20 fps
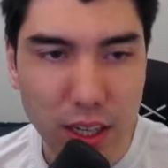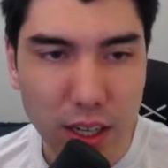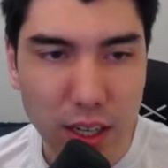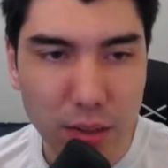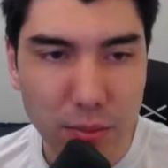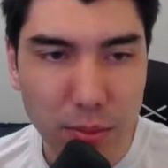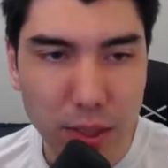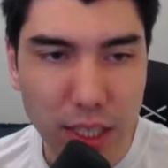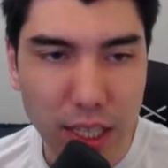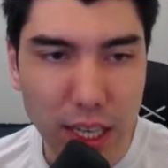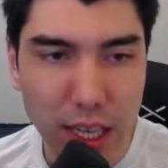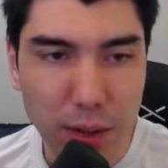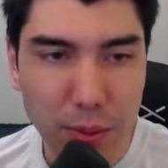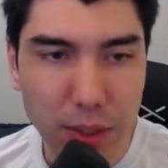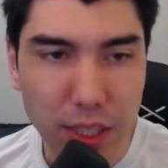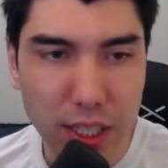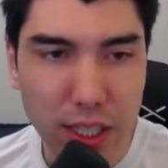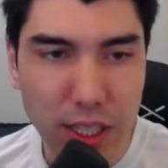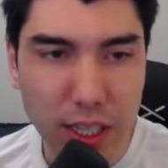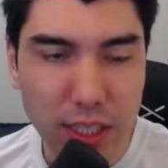But yeah, we
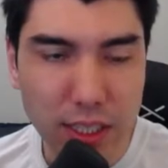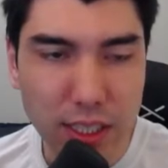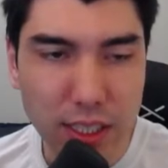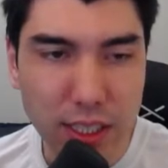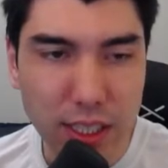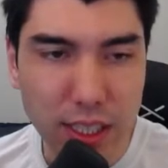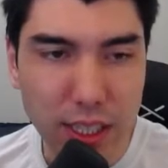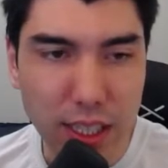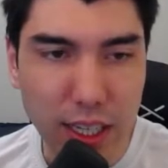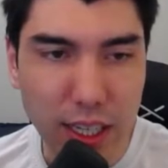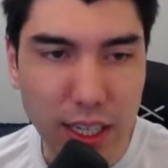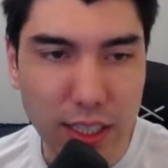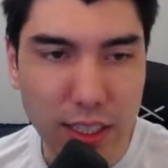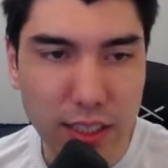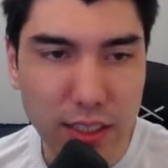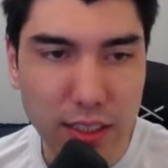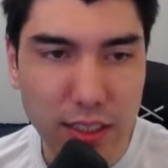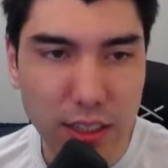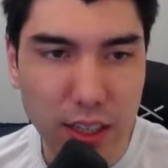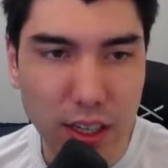did not see
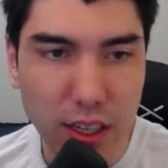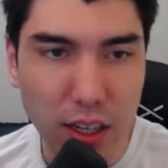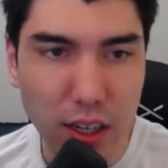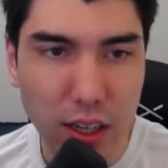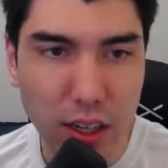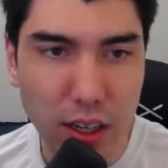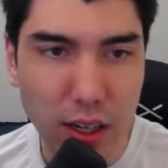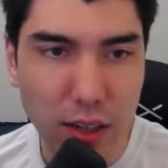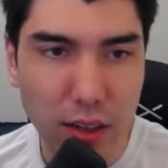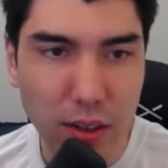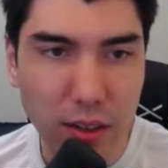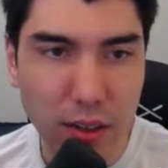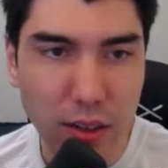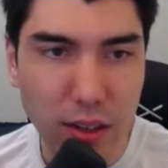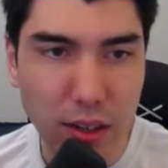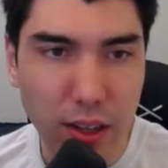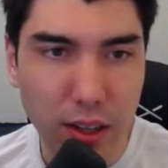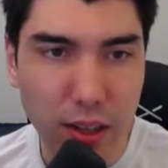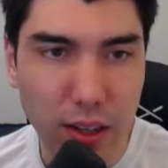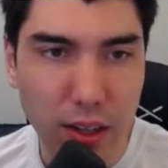that.
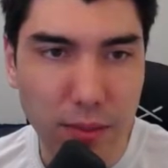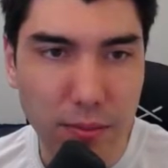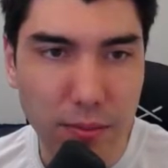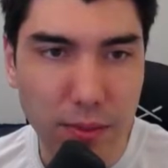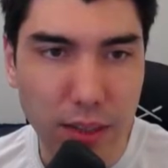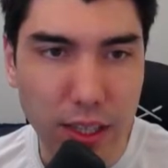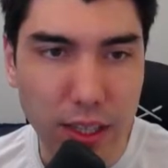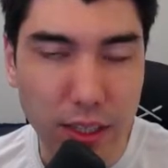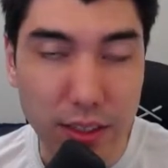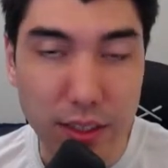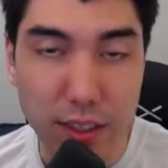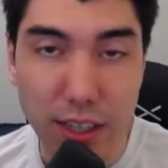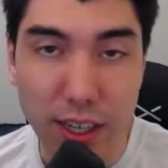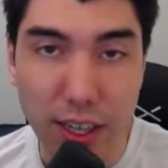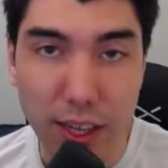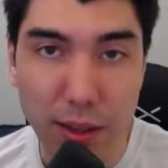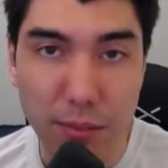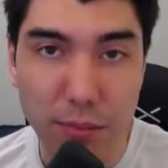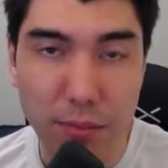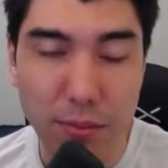At the
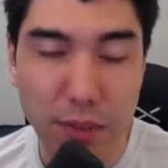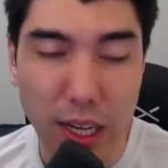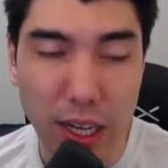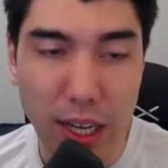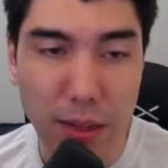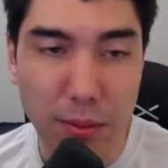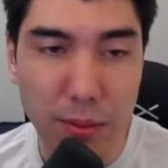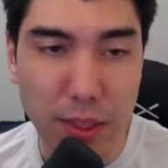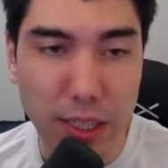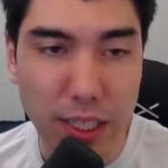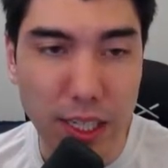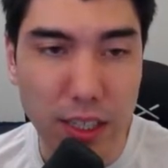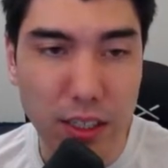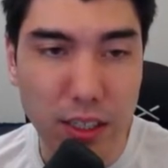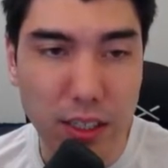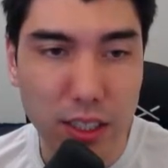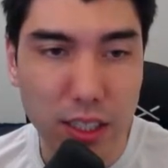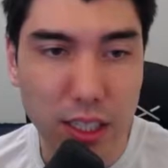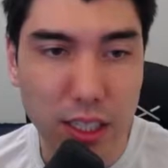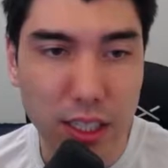time, I had been
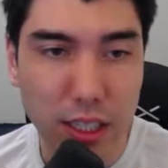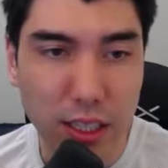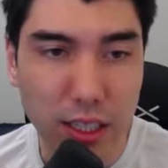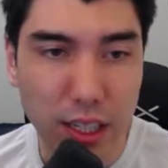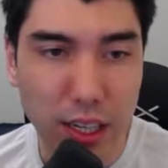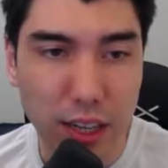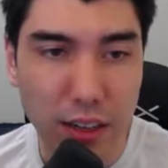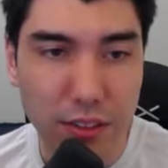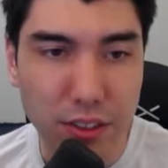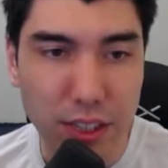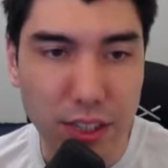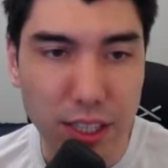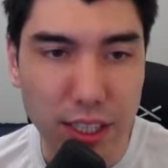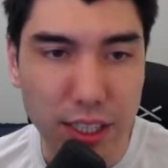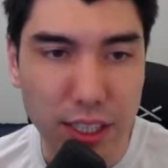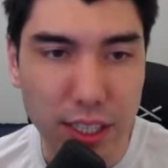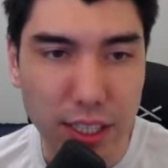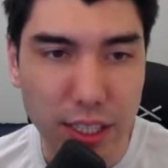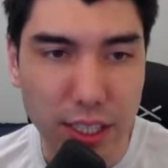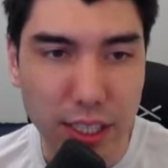calculating that after I
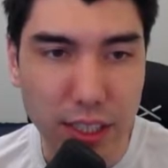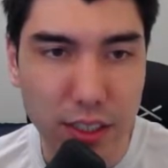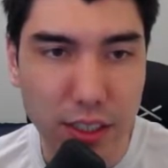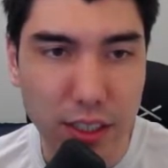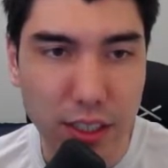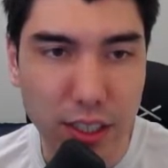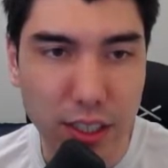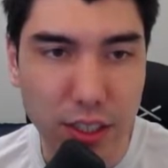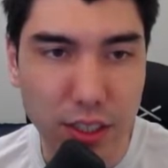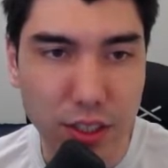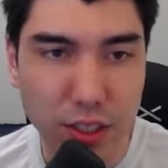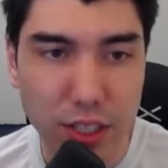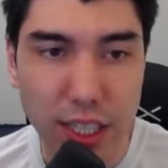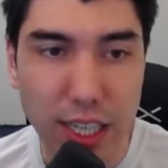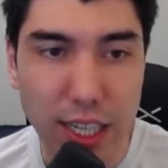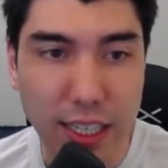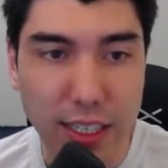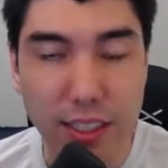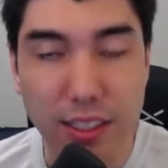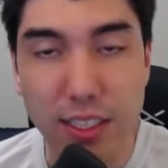take here, he just
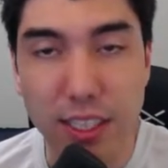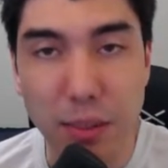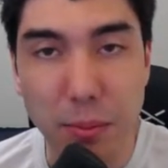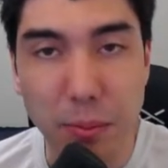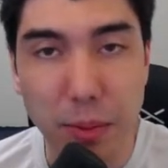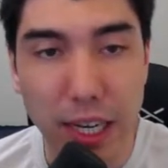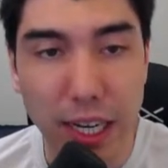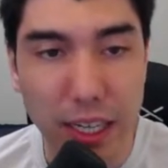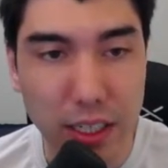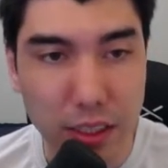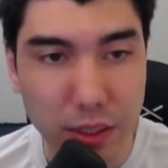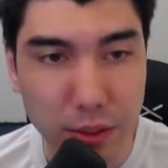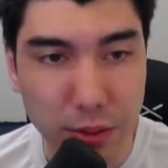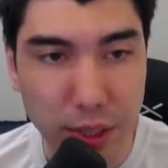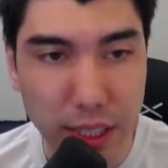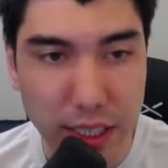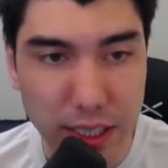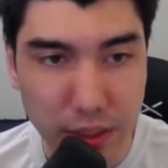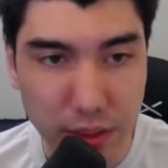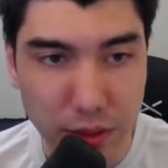has to take back,
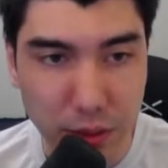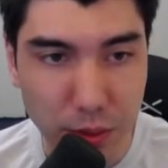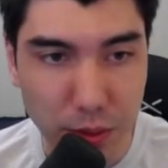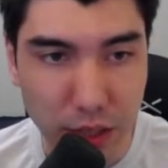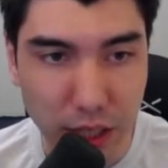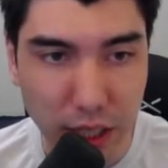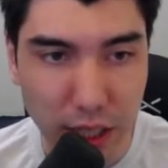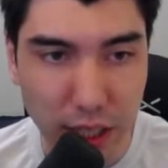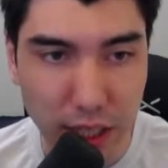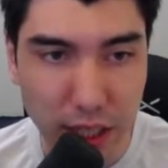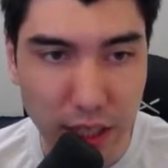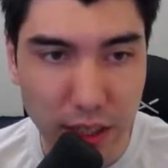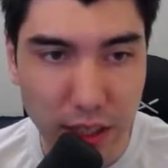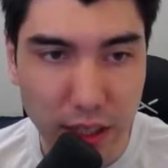otherwise he's losing the knight.